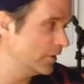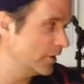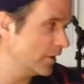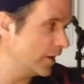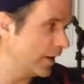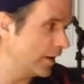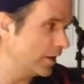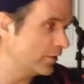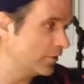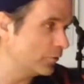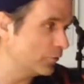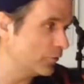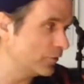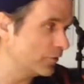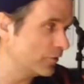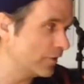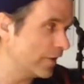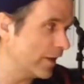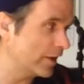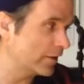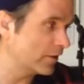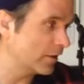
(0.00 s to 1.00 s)
And it was
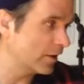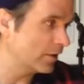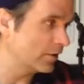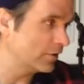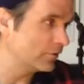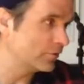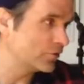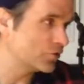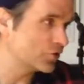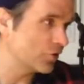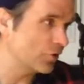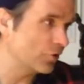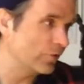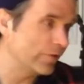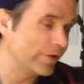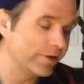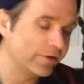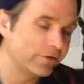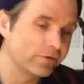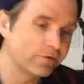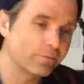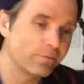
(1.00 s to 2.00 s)
that kind of show
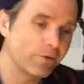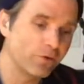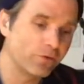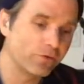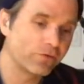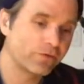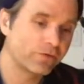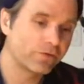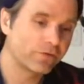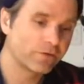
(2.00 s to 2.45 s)
that is both